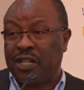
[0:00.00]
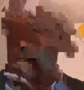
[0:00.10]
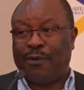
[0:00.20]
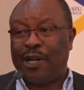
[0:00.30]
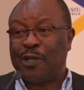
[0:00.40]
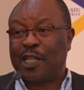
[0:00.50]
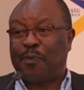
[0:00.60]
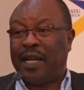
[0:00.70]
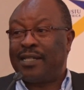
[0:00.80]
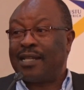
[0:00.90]
they want to
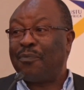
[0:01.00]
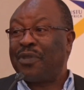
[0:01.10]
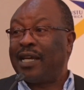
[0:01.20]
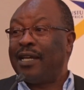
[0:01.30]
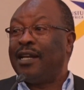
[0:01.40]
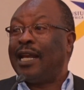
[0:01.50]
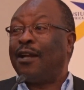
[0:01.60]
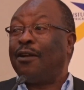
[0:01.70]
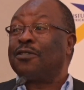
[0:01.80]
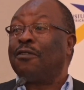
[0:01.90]
explain something in
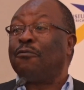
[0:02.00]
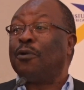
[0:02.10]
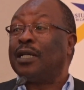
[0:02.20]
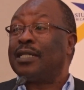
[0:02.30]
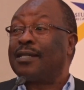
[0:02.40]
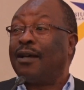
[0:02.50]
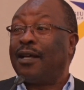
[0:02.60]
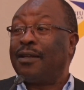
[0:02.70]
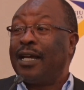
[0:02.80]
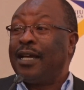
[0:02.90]
a lot of words.
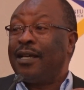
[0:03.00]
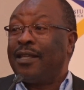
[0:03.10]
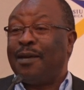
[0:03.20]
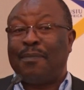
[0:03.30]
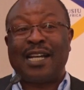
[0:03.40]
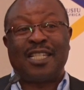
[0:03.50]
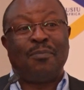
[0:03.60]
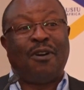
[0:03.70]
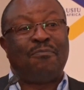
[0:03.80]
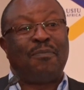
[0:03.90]
The
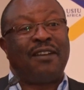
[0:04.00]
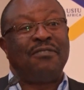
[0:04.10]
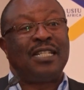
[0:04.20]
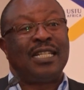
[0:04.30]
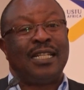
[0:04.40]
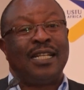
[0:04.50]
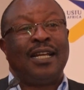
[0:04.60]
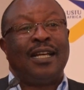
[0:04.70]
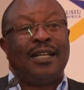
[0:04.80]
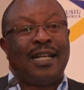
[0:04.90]
maximum of brevity
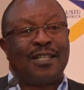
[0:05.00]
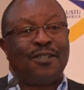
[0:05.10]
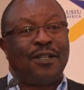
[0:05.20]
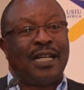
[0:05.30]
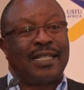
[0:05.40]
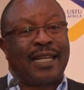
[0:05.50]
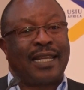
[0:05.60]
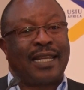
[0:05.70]
does not necessarily